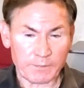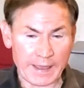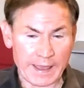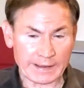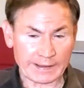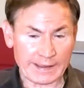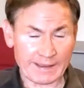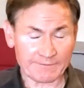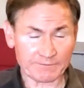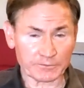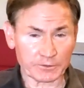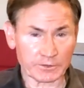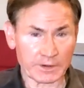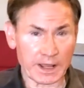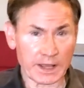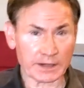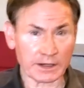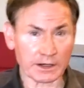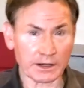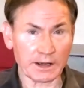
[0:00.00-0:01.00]
back after
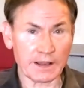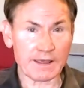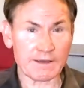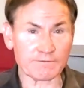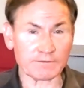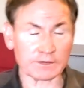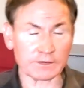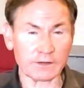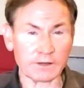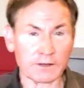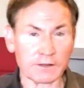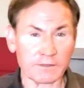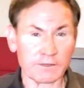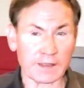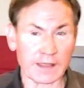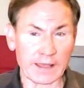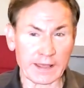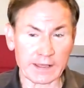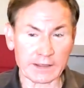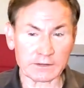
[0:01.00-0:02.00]
9/11
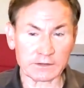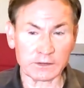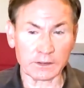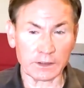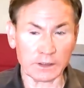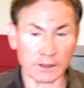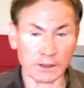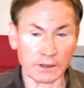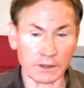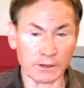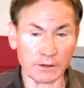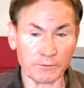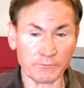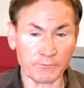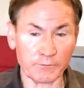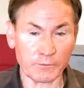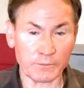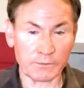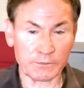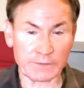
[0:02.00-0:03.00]
that
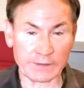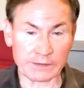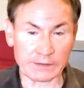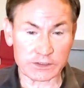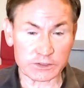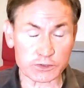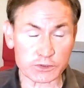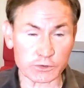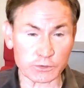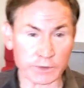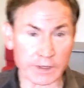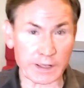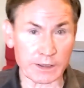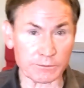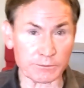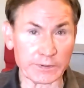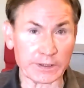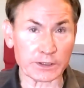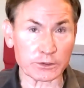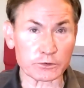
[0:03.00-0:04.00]
the issue
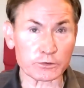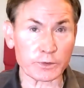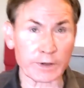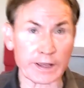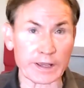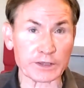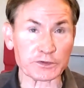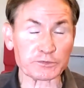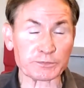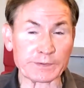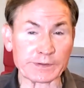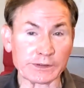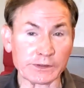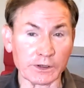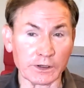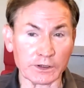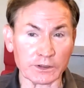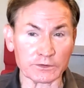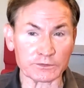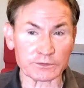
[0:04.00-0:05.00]
can be addressed,
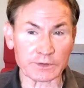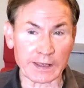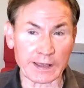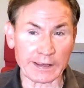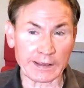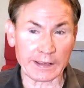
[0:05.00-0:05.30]
because I